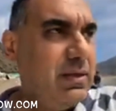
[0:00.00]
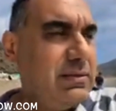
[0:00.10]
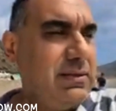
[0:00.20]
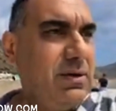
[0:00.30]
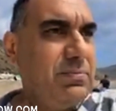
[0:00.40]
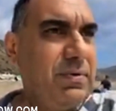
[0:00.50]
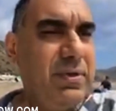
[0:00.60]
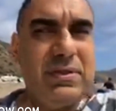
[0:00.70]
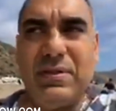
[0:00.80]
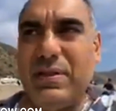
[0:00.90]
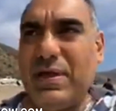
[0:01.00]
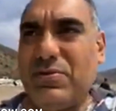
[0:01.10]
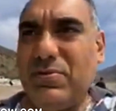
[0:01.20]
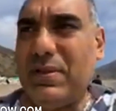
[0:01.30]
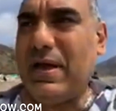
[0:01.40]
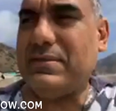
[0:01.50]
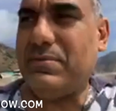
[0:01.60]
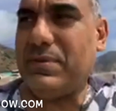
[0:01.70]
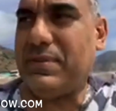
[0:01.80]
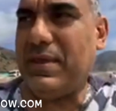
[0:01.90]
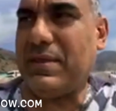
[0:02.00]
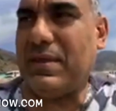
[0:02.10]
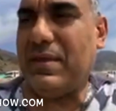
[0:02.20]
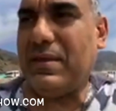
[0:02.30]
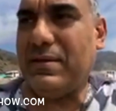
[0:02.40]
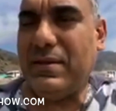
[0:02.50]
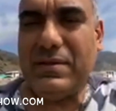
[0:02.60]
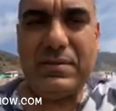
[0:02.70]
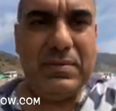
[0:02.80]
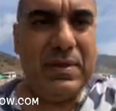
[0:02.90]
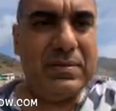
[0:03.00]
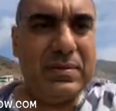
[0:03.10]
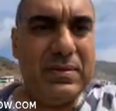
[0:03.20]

So we're intellectualizing, we're thinking, and then